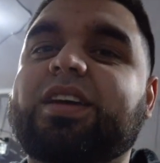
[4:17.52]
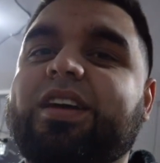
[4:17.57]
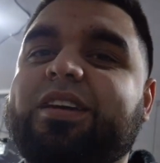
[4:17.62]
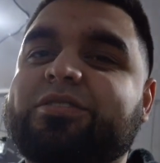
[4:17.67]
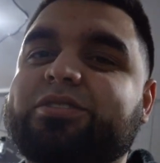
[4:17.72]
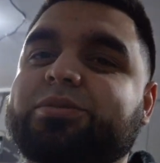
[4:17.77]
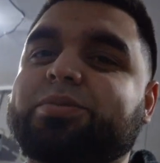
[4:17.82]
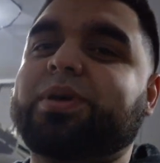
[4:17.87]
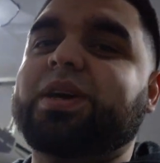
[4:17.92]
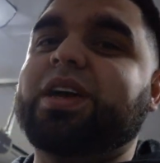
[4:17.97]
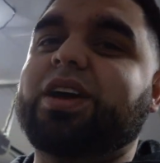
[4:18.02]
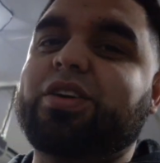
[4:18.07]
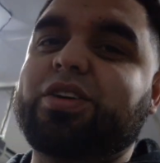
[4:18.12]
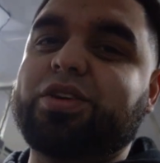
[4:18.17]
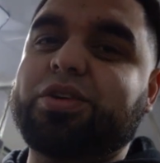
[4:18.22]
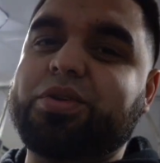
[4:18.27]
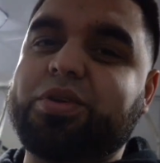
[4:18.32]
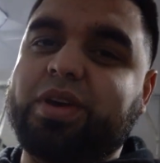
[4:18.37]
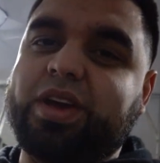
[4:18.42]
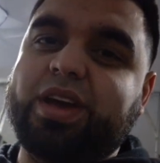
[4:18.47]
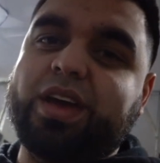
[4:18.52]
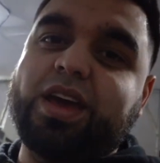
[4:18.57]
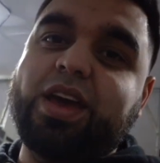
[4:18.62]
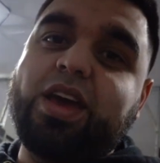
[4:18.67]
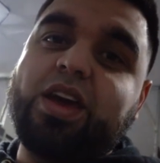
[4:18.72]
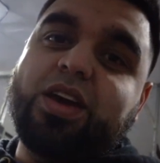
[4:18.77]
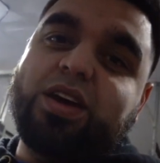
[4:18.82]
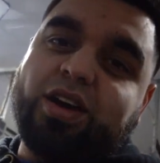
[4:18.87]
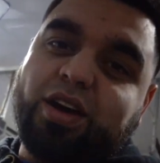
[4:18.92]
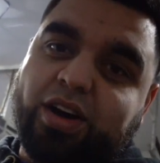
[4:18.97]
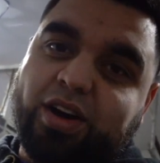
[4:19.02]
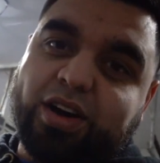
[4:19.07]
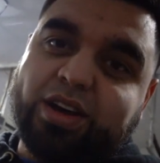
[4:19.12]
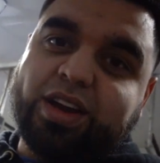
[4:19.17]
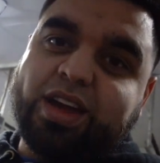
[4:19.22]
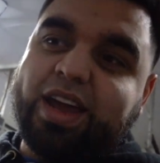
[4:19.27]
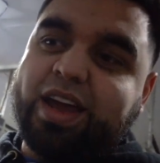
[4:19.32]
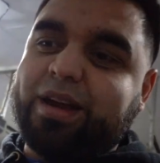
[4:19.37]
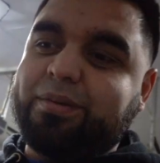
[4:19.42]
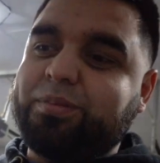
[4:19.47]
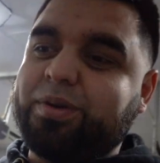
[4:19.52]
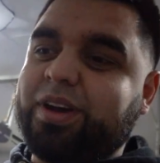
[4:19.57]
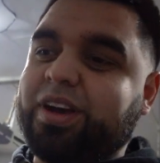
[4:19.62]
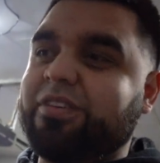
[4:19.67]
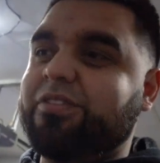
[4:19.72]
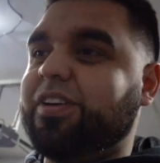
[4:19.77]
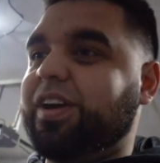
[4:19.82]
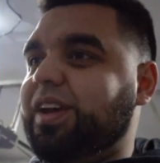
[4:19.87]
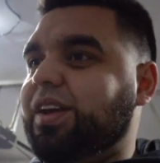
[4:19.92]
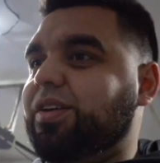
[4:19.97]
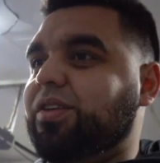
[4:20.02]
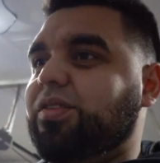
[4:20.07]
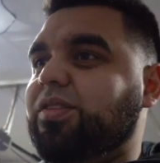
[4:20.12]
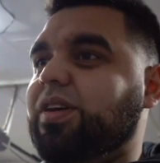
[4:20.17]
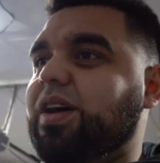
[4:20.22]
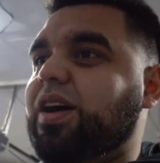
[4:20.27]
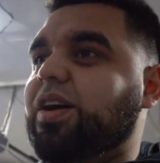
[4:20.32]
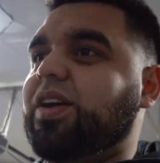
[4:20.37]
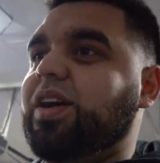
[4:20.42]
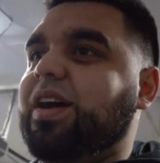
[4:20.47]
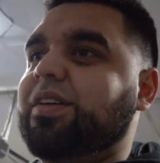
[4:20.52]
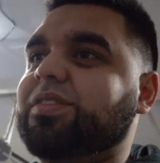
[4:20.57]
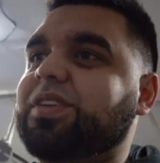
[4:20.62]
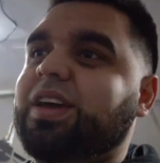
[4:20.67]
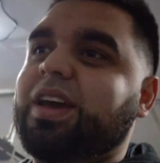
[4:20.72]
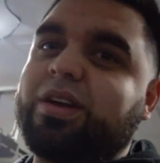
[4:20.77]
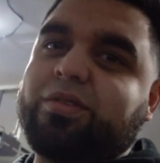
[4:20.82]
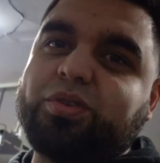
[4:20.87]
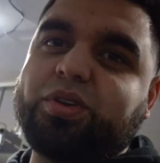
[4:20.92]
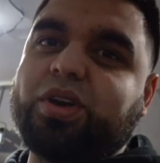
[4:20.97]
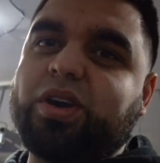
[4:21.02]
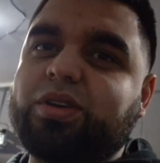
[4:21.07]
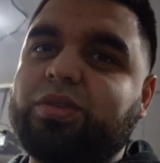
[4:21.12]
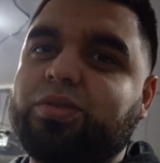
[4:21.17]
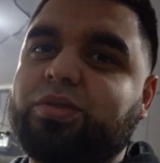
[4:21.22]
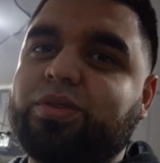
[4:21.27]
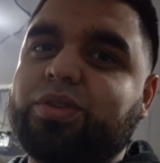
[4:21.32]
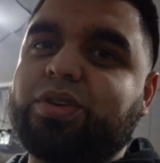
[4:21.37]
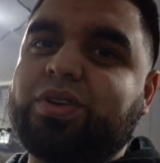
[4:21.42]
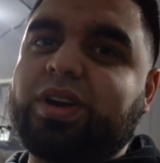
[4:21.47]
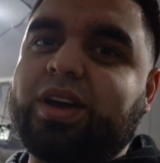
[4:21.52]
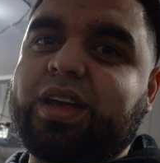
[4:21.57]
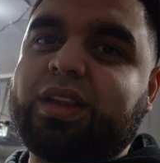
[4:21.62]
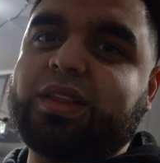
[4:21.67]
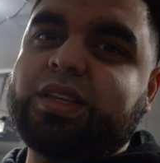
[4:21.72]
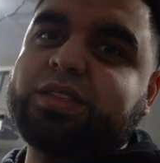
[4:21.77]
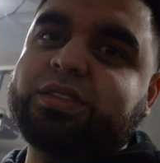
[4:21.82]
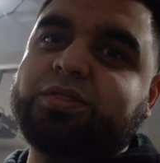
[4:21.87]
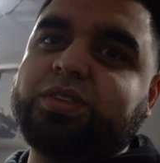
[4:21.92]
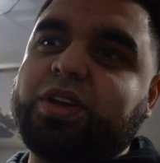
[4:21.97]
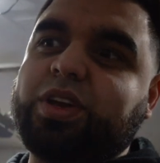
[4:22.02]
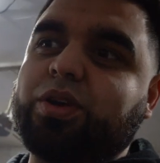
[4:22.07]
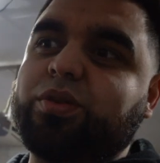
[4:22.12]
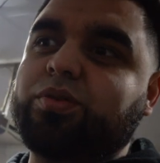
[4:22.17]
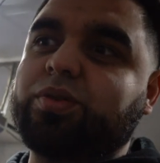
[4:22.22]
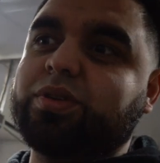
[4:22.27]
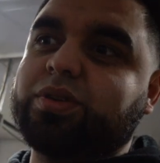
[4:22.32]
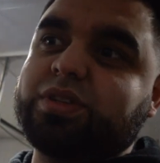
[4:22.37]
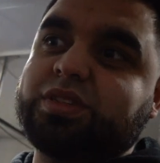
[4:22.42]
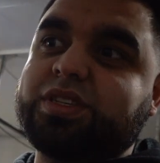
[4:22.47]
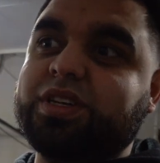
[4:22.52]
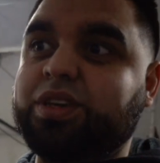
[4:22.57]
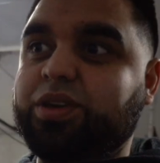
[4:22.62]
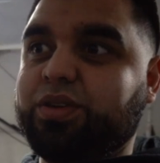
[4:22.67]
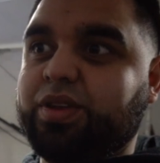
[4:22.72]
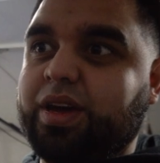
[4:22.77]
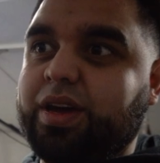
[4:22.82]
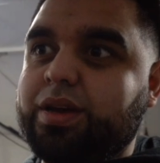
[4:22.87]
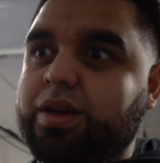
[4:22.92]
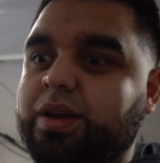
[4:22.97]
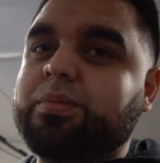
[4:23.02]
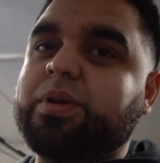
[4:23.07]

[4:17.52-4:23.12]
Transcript: I was planning on doing it on camera. If I don't, I'll have to get one on order and this video will continue then.